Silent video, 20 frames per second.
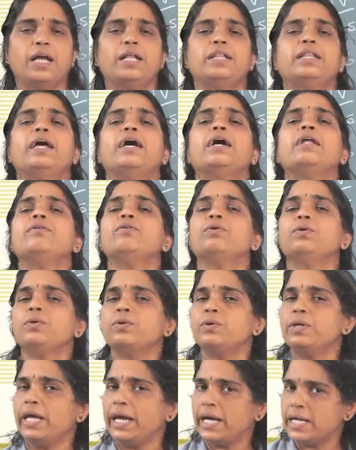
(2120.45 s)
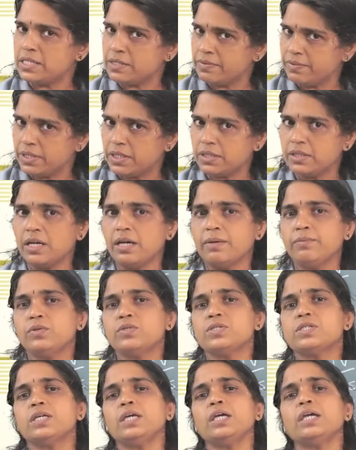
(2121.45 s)
Then do you dance with the
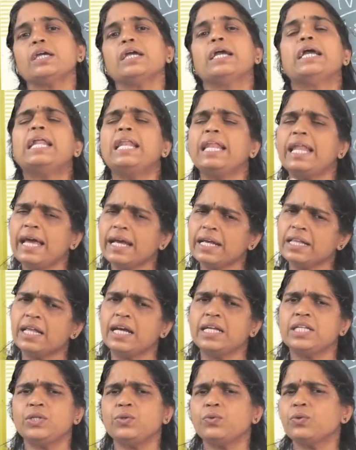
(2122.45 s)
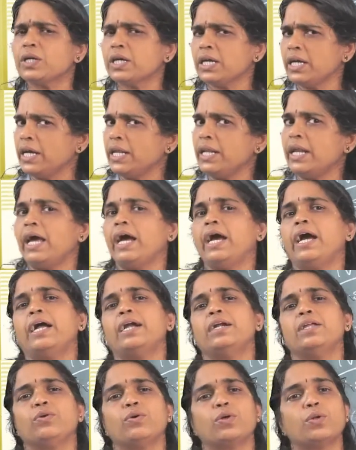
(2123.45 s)
music? Like that you can
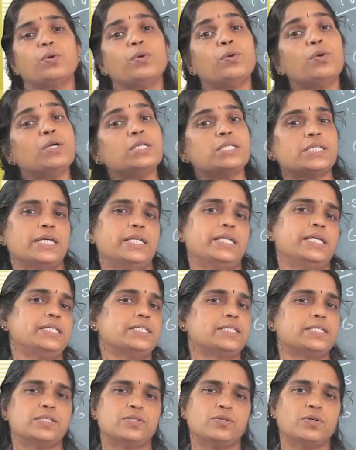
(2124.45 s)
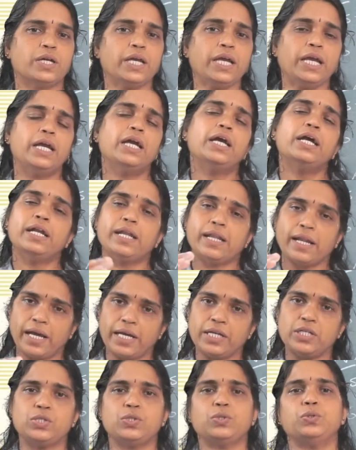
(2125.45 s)
add your own sentences. Okay,
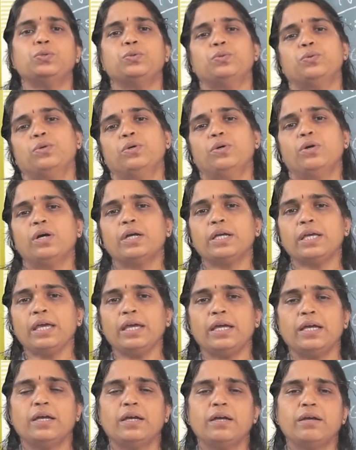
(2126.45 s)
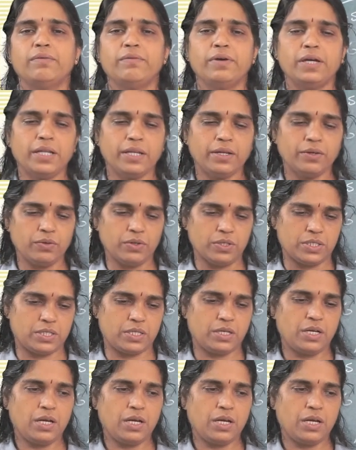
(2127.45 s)
try to do. Okay, very good.